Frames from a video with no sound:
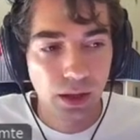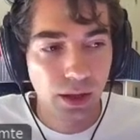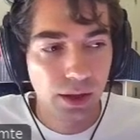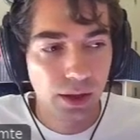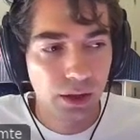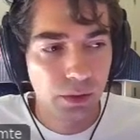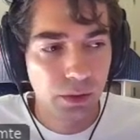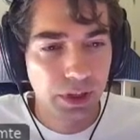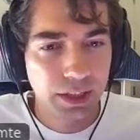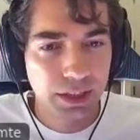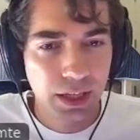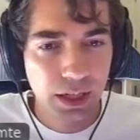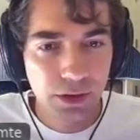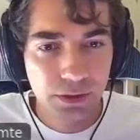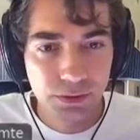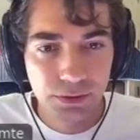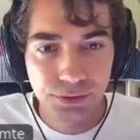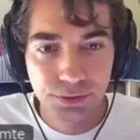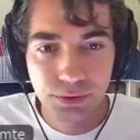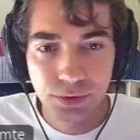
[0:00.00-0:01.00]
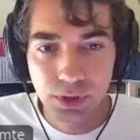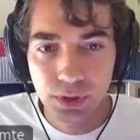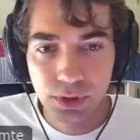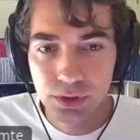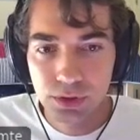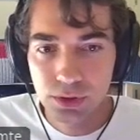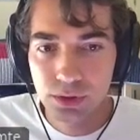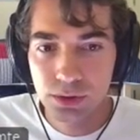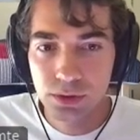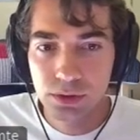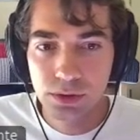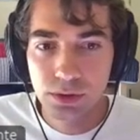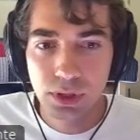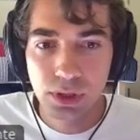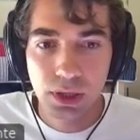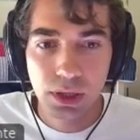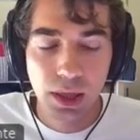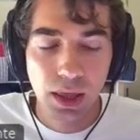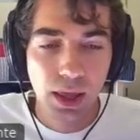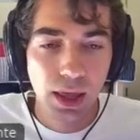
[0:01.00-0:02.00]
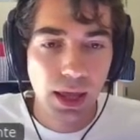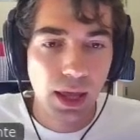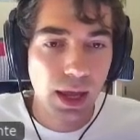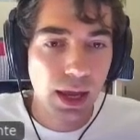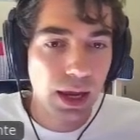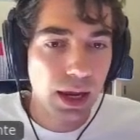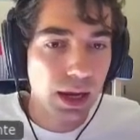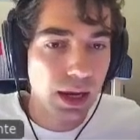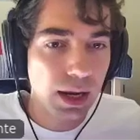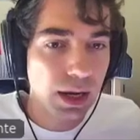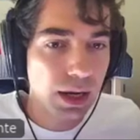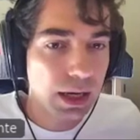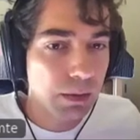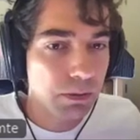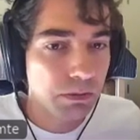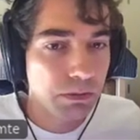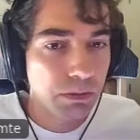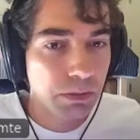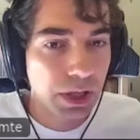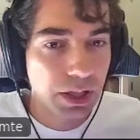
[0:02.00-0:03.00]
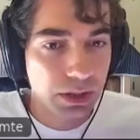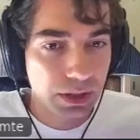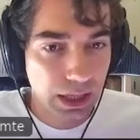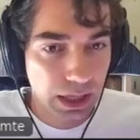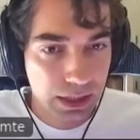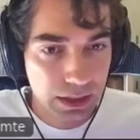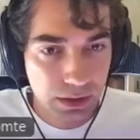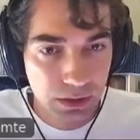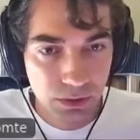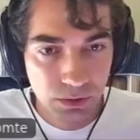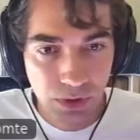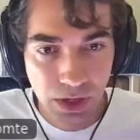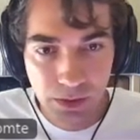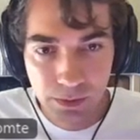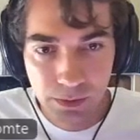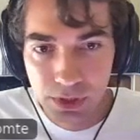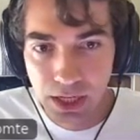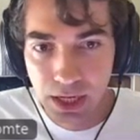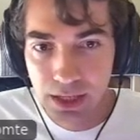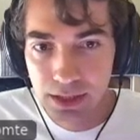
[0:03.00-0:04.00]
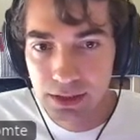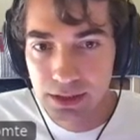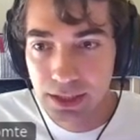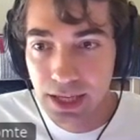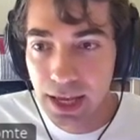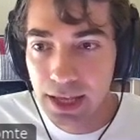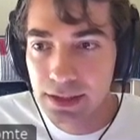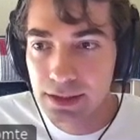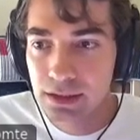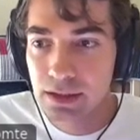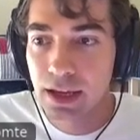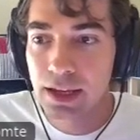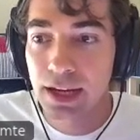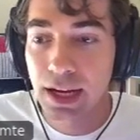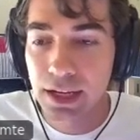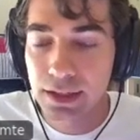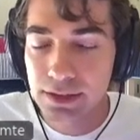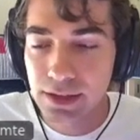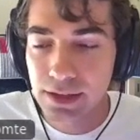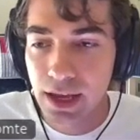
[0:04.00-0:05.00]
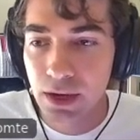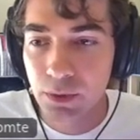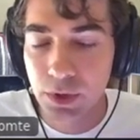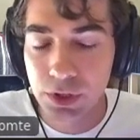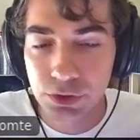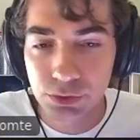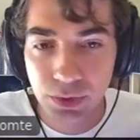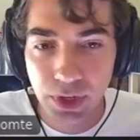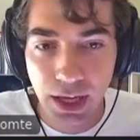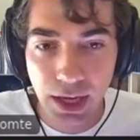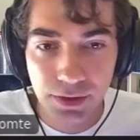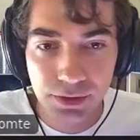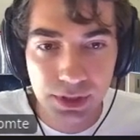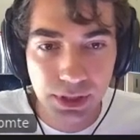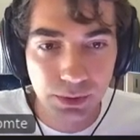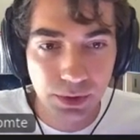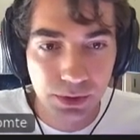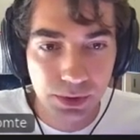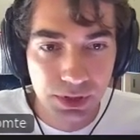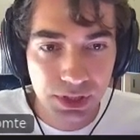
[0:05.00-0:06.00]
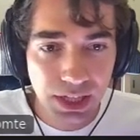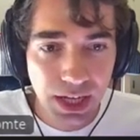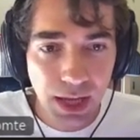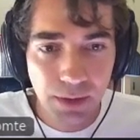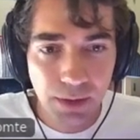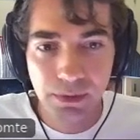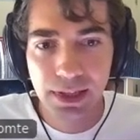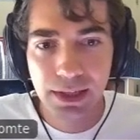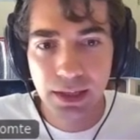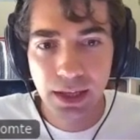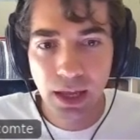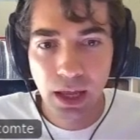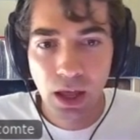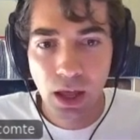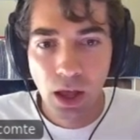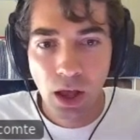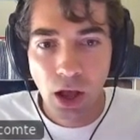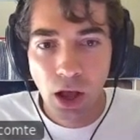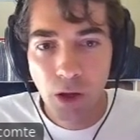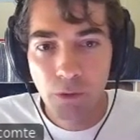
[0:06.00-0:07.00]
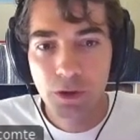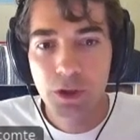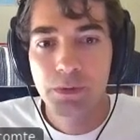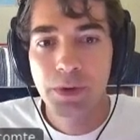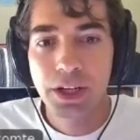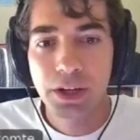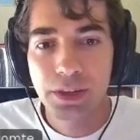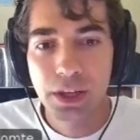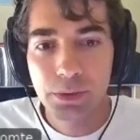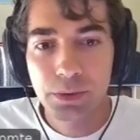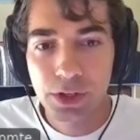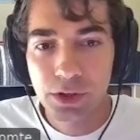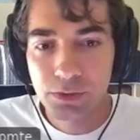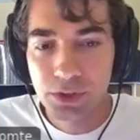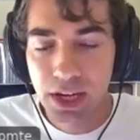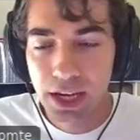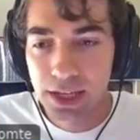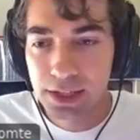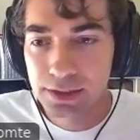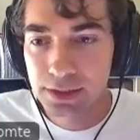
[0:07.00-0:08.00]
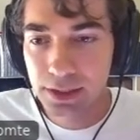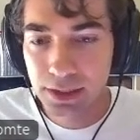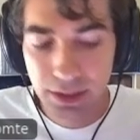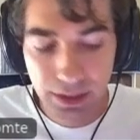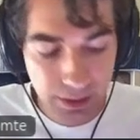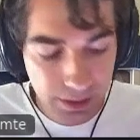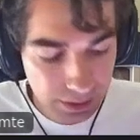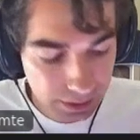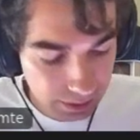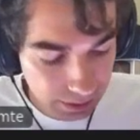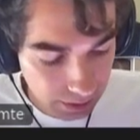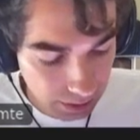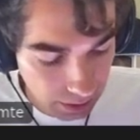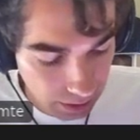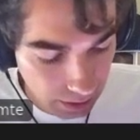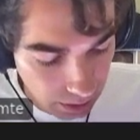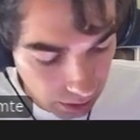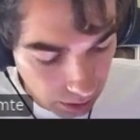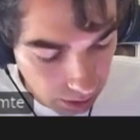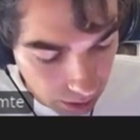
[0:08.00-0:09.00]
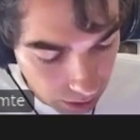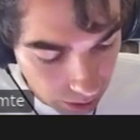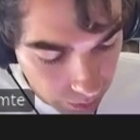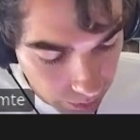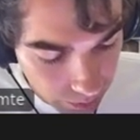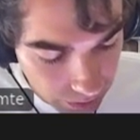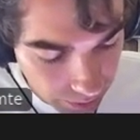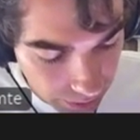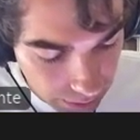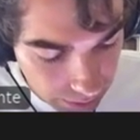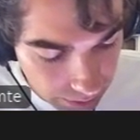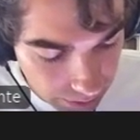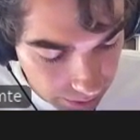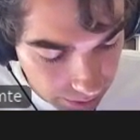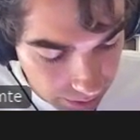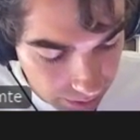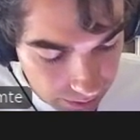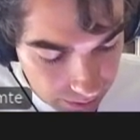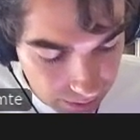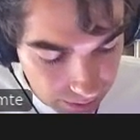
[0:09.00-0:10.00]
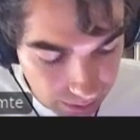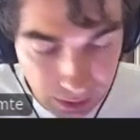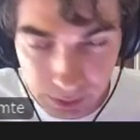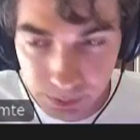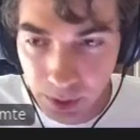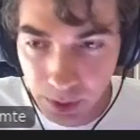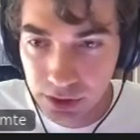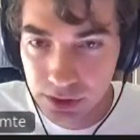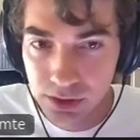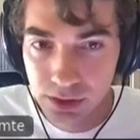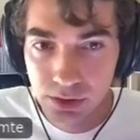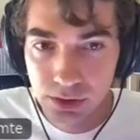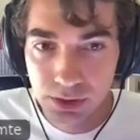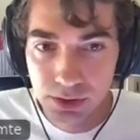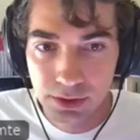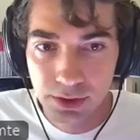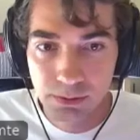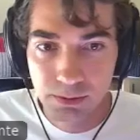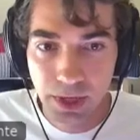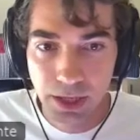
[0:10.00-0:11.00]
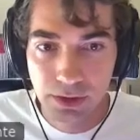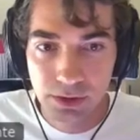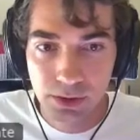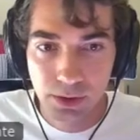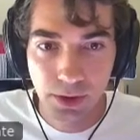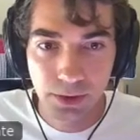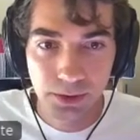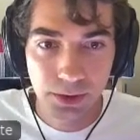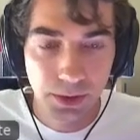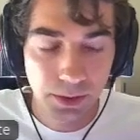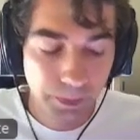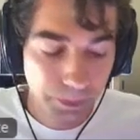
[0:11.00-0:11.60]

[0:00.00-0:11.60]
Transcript: we can kind of do a better than random chance guess at xi once we have g1 through gm, and how much better than random chance is quantified by this expression, 2 to the minus O of q.